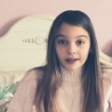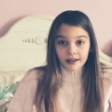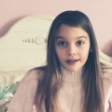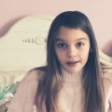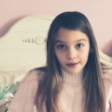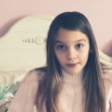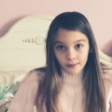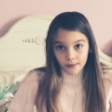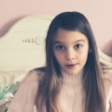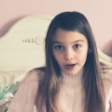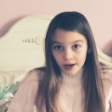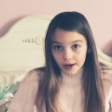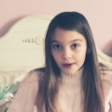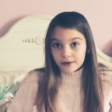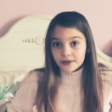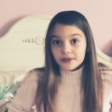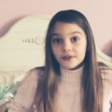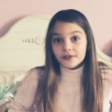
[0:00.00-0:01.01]
in a
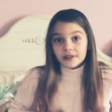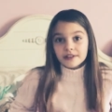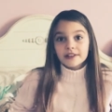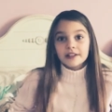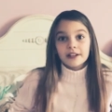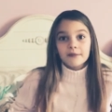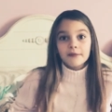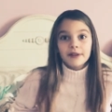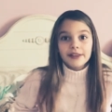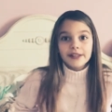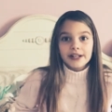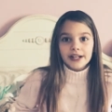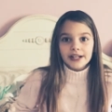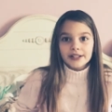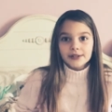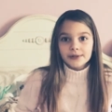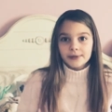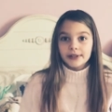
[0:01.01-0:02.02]
while so this is going to be the
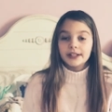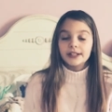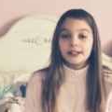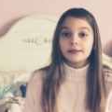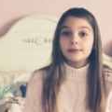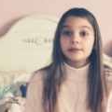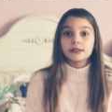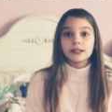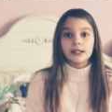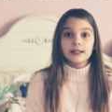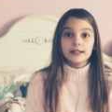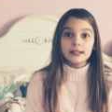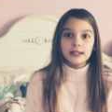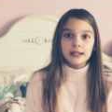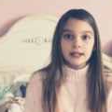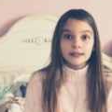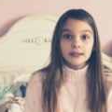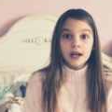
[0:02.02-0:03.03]
next one up because it
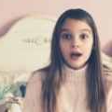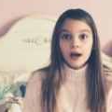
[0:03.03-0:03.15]
is